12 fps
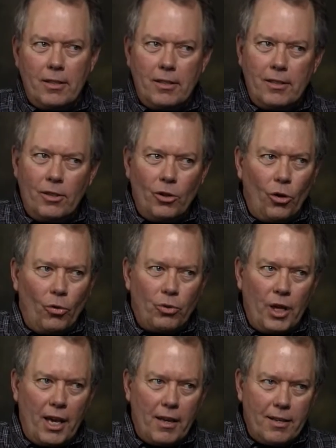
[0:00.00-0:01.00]
you know,
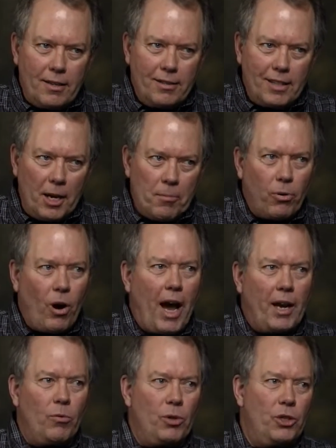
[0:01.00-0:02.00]
take, take
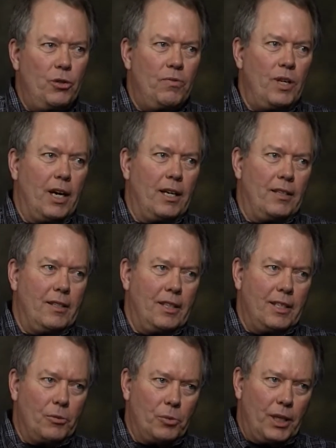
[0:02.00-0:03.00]
pride in what you've done.
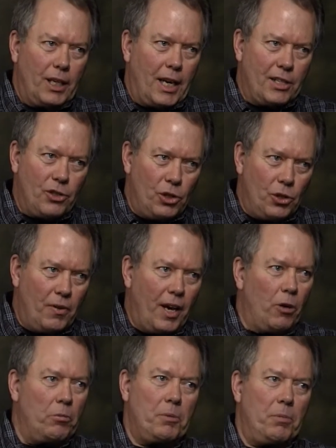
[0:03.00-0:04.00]
Uh, realize that you've
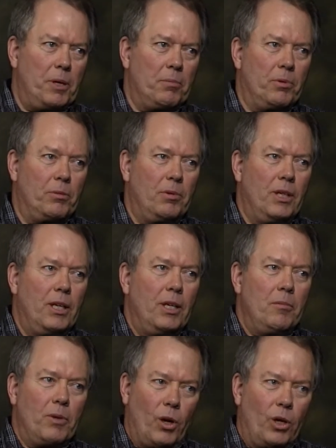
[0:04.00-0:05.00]
helped people,
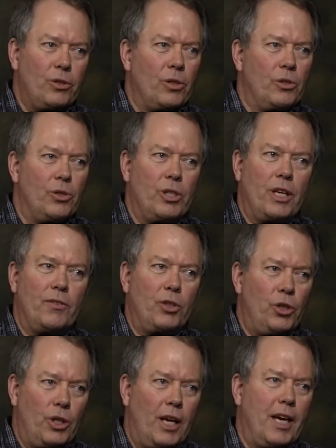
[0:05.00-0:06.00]
but also understand
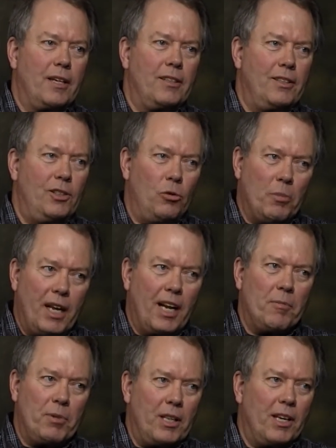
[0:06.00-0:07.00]
that you can't, you may
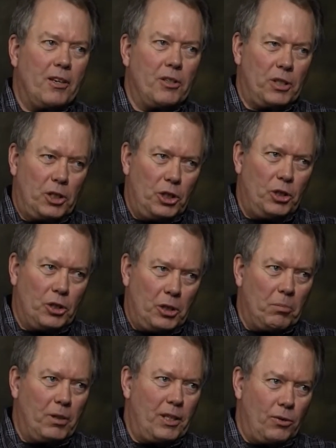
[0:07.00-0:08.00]
not be there to
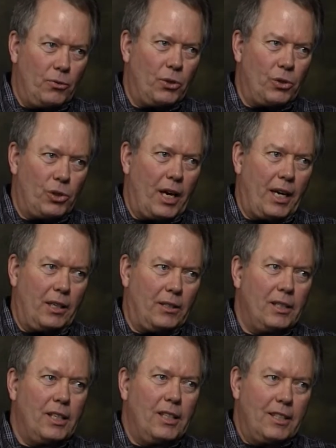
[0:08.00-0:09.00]
complete the full cycle
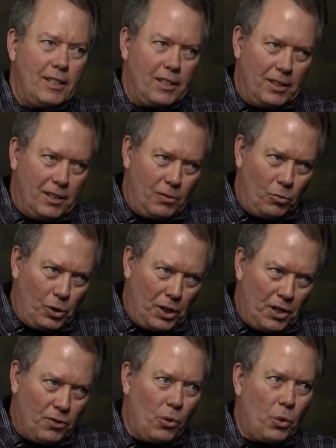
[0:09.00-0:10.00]
uh, when
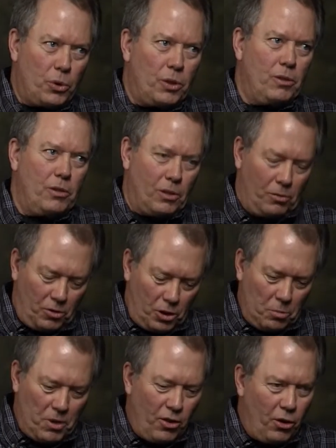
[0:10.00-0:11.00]
these folks, you know,
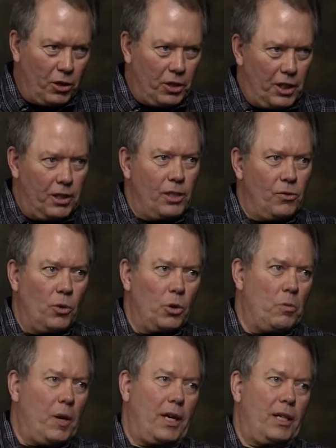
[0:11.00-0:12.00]
to be there to get these
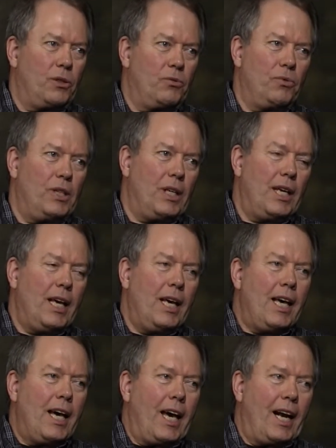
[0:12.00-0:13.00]
folks back on their feet.
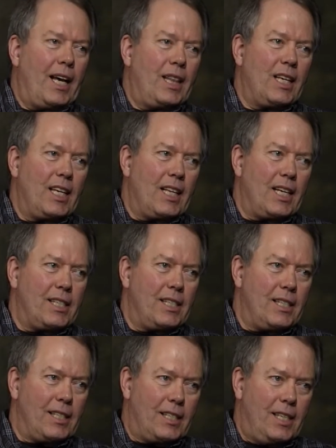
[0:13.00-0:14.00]
And I think that's a,
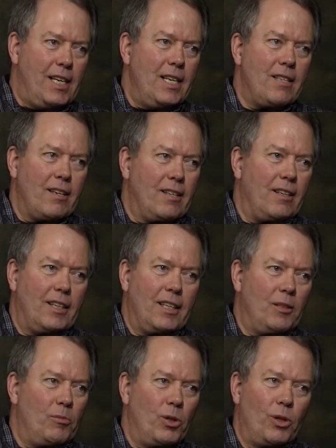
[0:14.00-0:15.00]
a key thing to
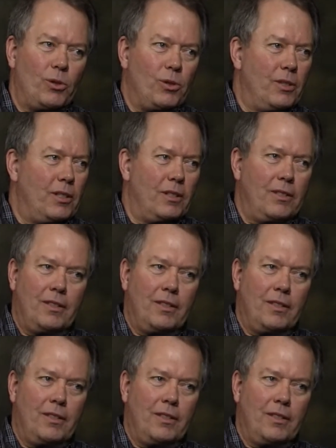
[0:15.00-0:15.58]
let them know is that